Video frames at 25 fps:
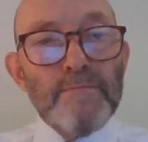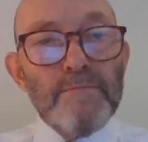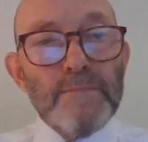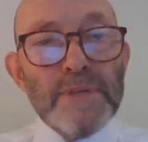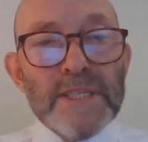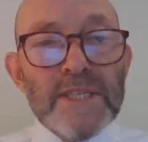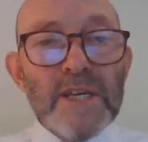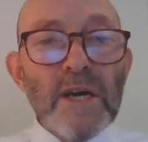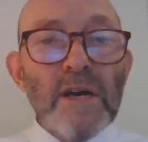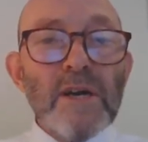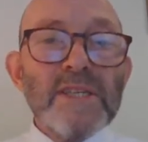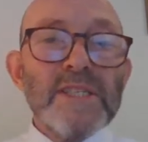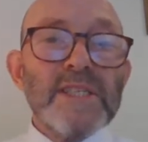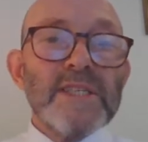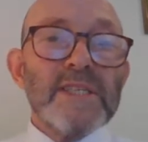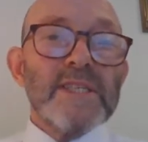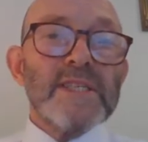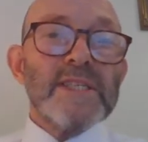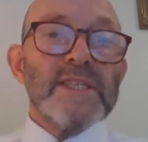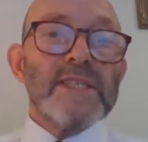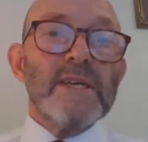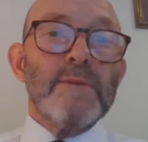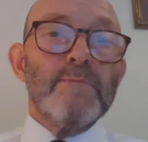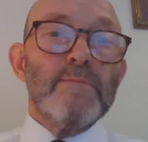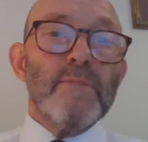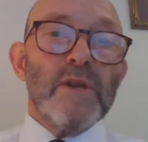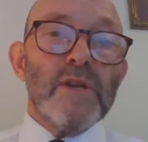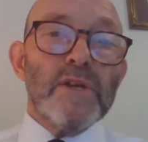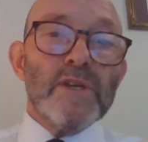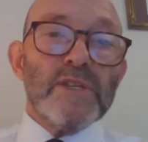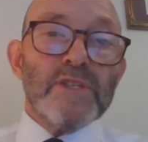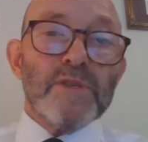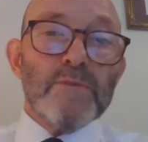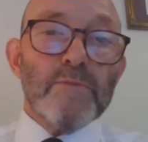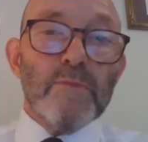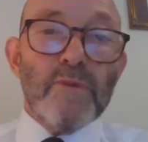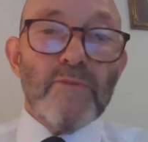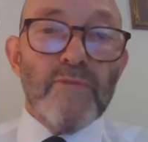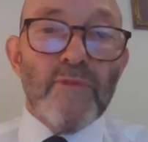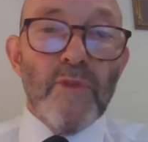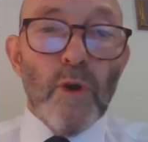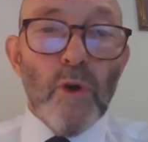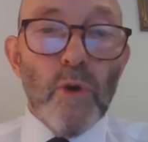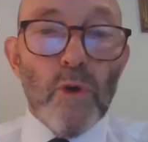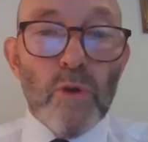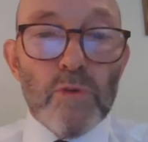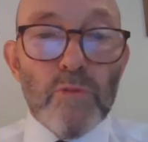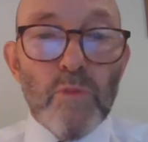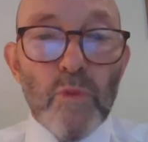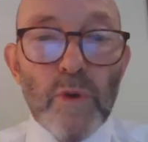Besides the symbolism of the
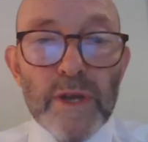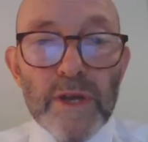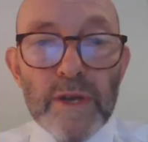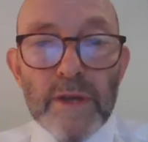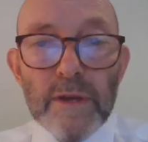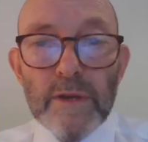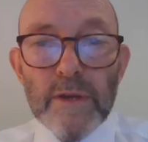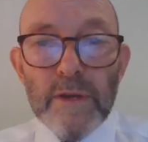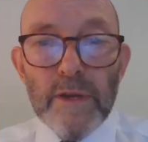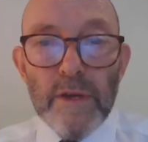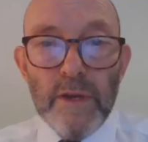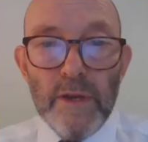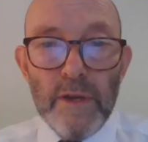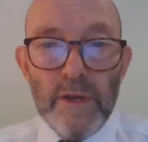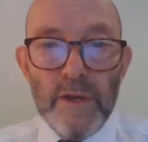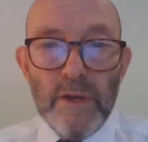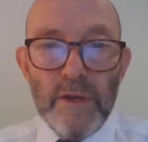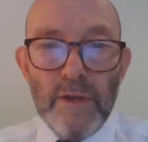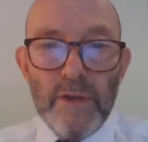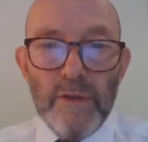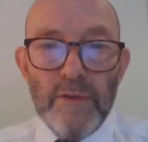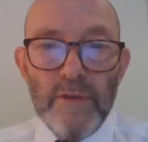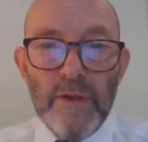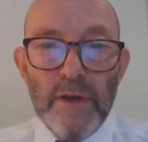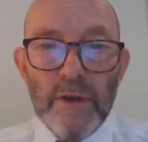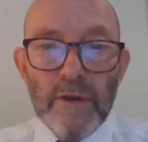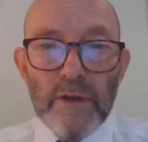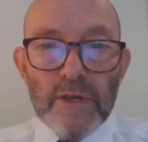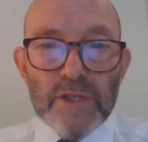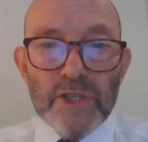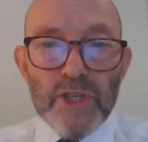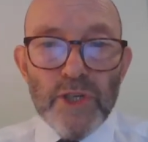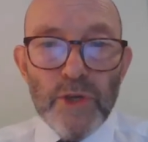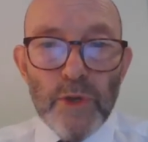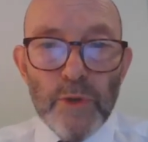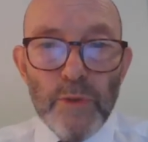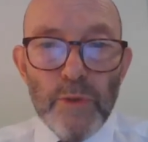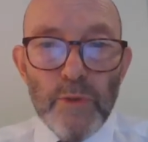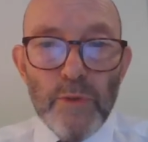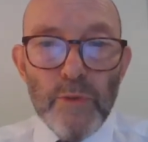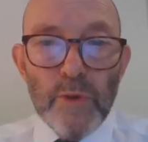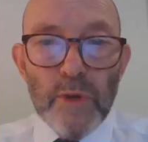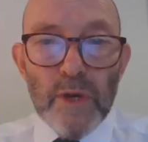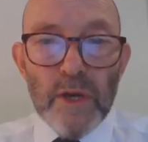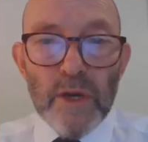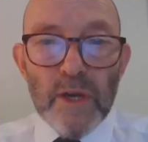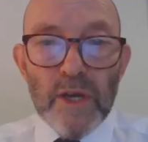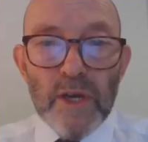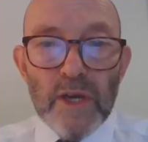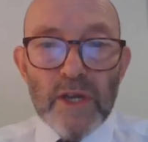hoodwink, there are two
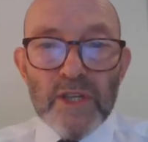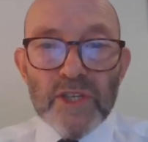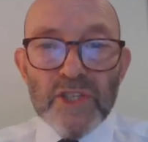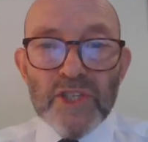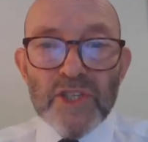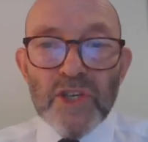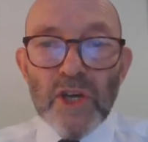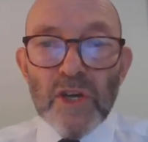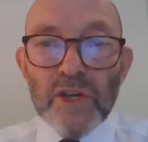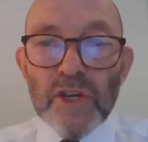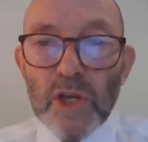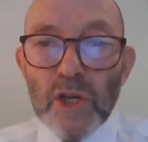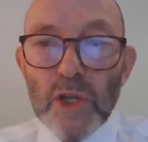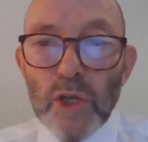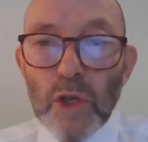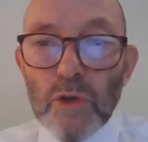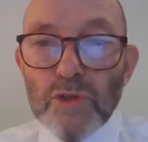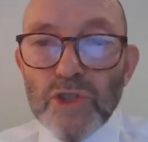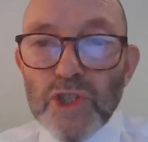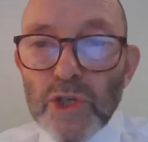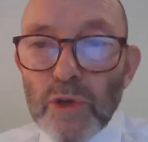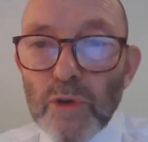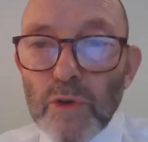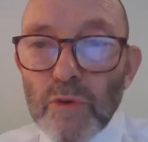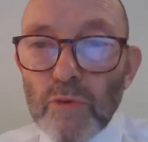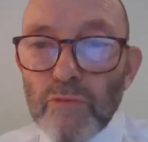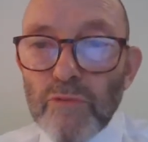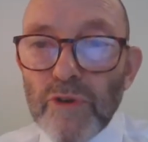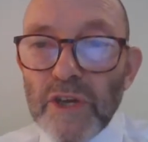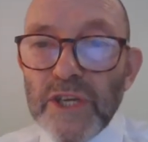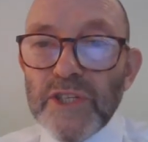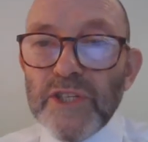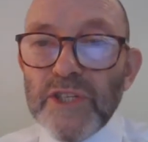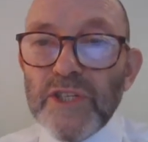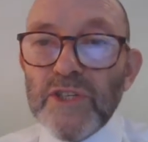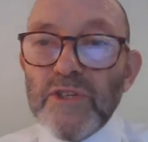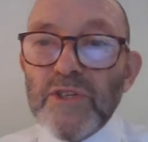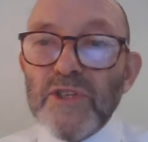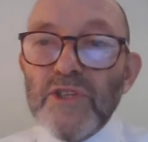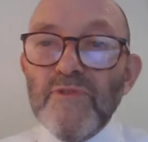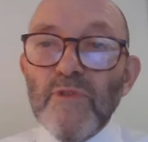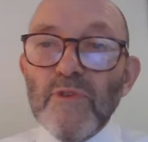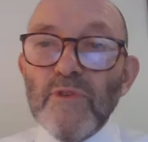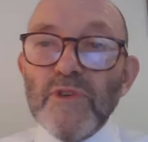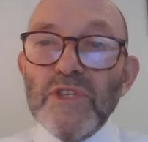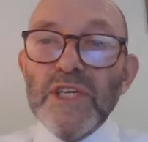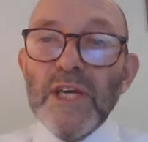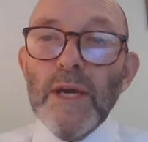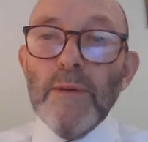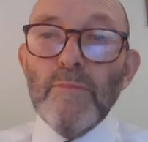psychological reasons
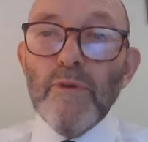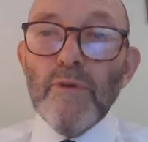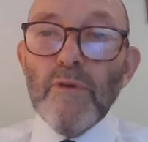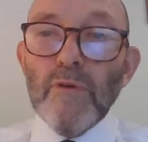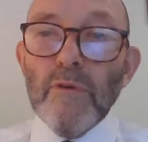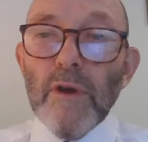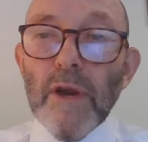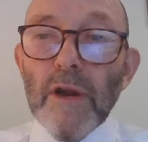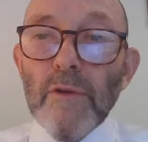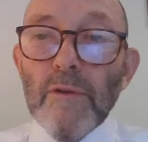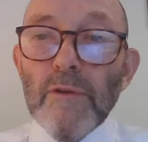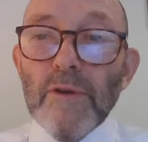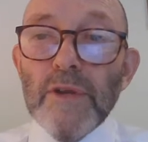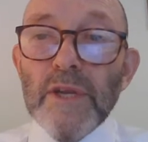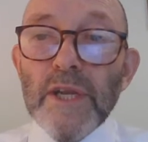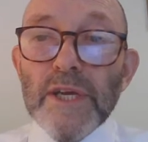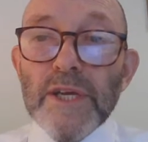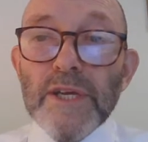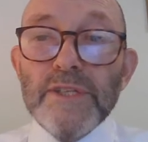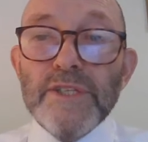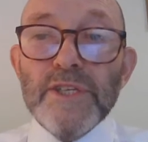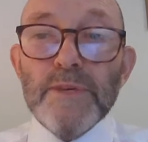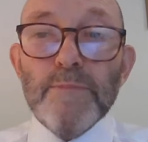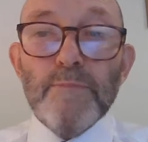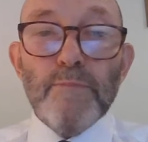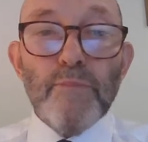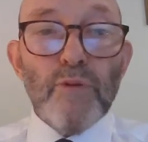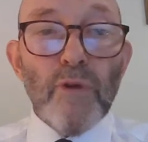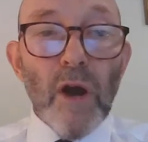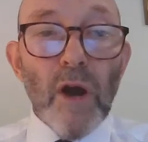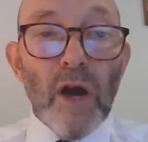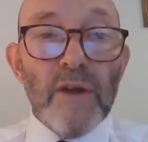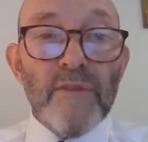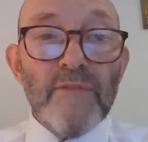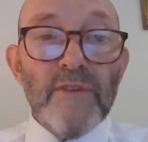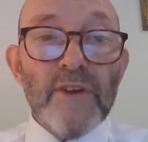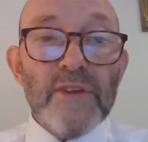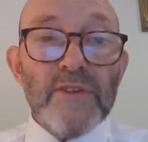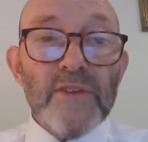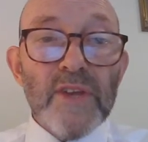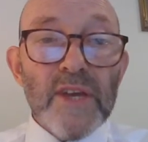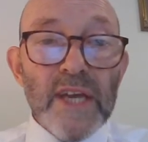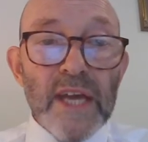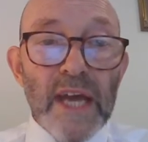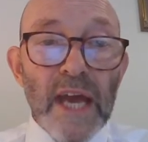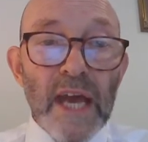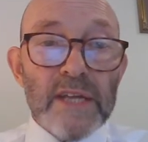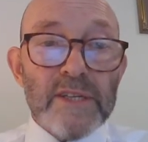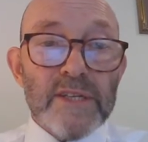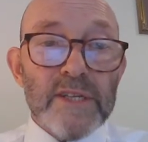for temporarily depriving the
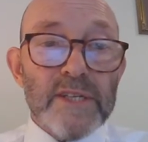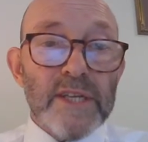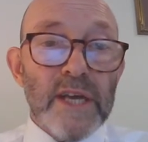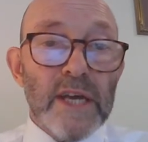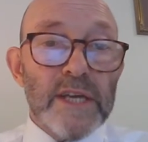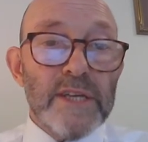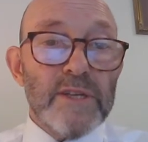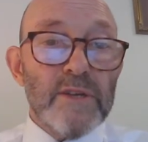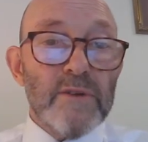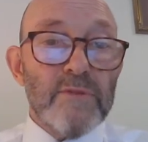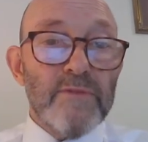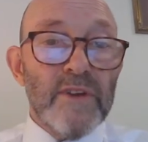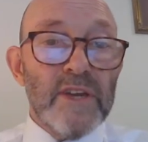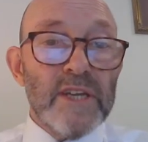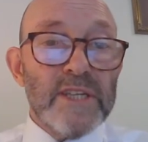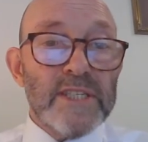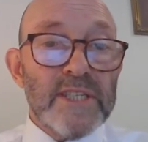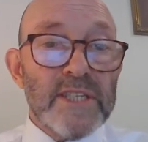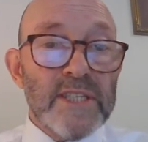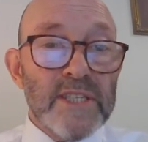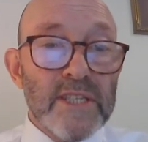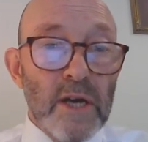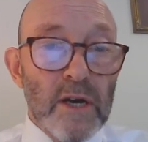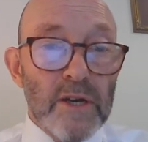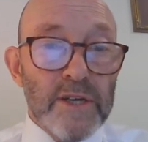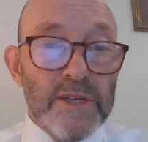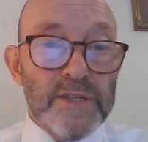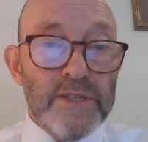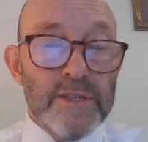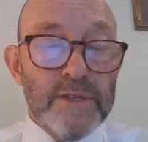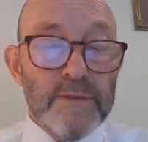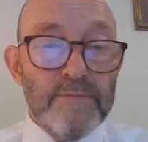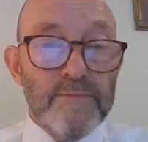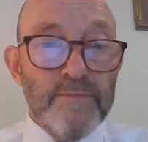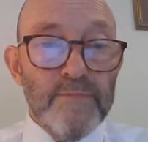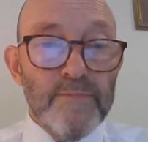candidate of his sight.